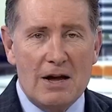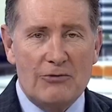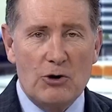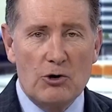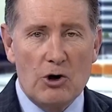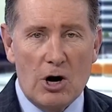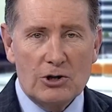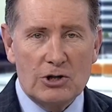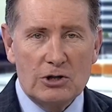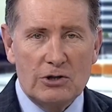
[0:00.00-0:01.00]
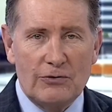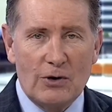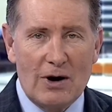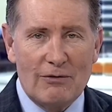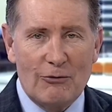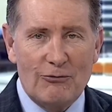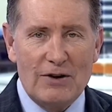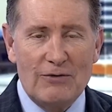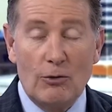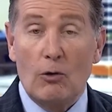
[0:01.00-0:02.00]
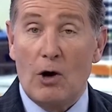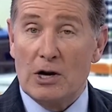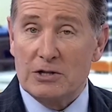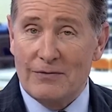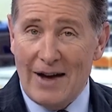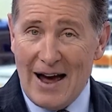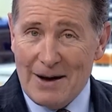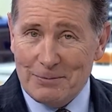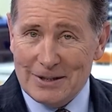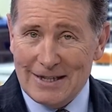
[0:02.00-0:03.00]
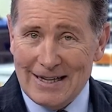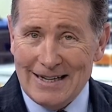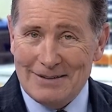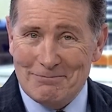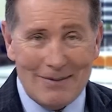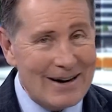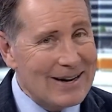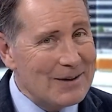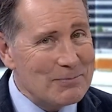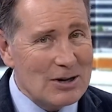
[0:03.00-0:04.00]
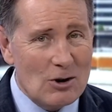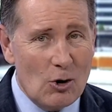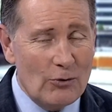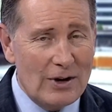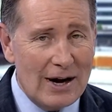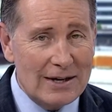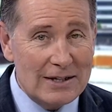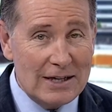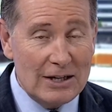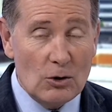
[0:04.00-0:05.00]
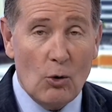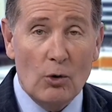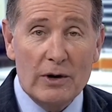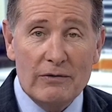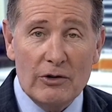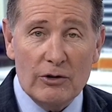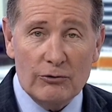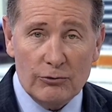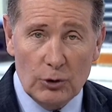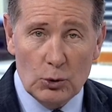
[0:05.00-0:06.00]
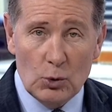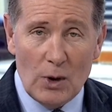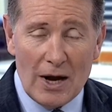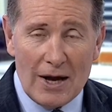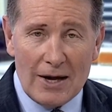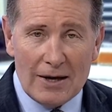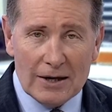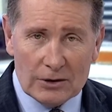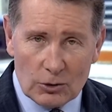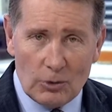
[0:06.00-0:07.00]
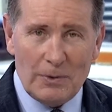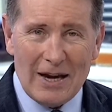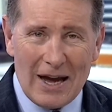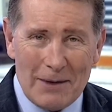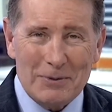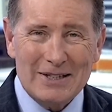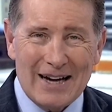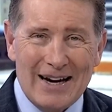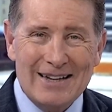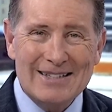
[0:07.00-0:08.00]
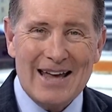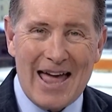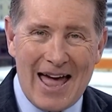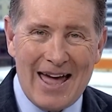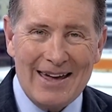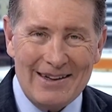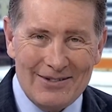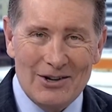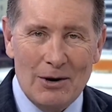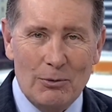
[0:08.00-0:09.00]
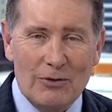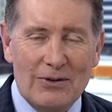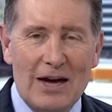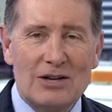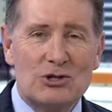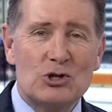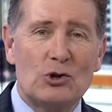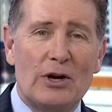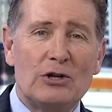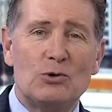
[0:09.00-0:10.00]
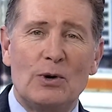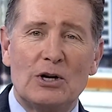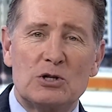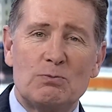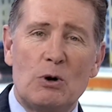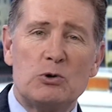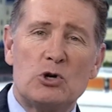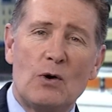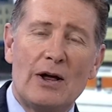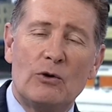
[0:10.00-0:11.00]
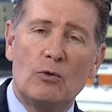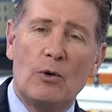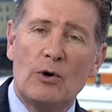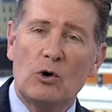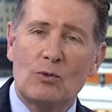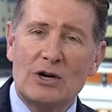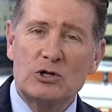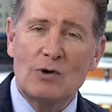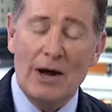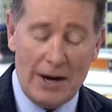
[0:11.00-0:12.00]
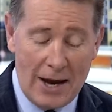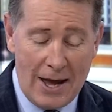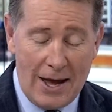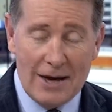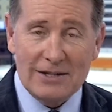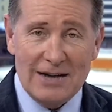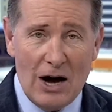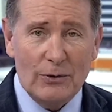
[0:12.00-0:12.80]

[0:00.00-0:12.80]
If you're nauseous, if you have a fever, loss of appetite, it might not be COVID 19 or even the flu. It could be hepatitis A. The number of cases linked to an exposure at a Roanoke restaurant has now